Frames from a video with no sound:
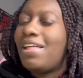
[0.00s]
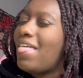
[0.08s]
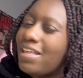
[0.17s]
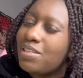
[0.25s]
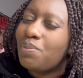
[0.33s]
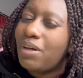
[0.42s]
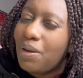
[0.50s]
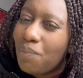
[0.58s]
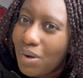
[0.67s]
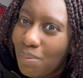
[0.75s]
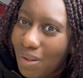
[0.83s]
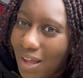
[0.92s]
is what a
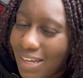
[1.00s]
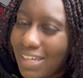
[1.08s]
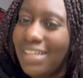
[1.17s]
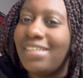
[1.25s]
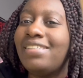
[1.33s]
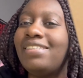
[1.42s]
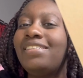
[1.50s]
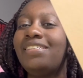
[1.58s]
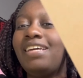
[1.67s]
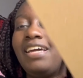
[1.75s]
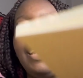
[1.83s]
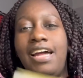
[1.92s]
water block is.
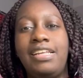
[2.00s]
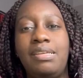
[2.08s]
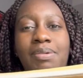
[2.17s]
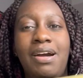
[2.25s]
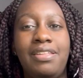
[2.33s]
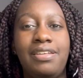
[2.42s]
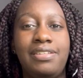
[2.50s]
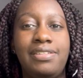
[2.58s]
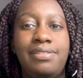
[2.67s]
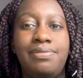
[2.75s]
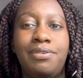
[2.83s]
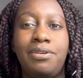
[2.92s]
And I had to buy
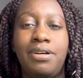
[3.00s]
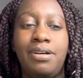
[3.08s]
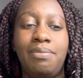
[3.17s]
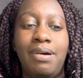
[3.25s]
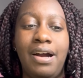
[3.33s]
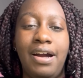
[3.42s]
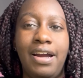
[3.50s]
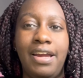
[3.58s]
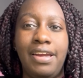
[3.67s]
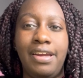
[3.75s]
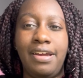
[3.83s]
this for my,